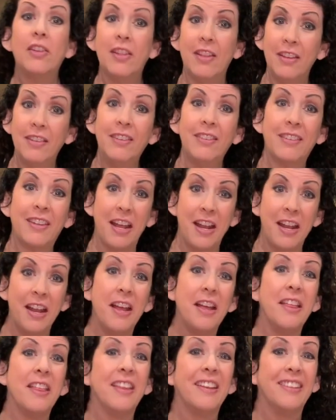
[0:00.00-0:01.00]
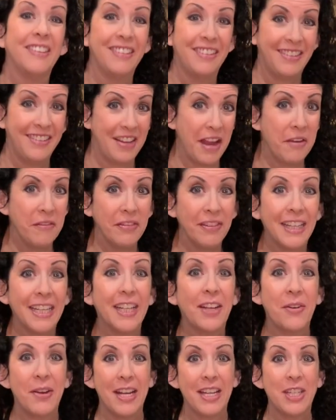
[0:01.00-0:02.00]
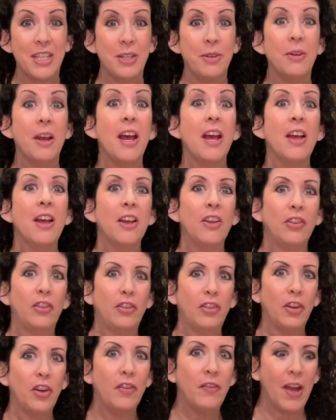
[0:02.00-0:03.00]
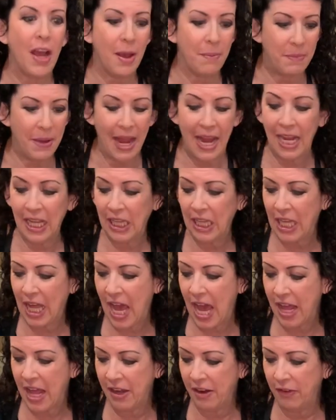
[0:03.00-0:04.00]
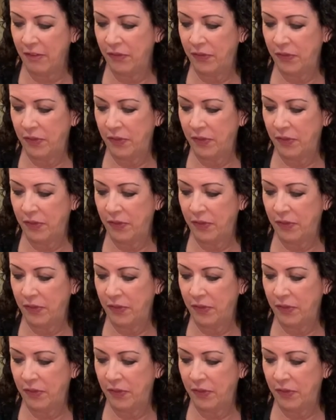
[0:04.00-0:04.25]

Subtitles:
This is definitely going to serve up a lot of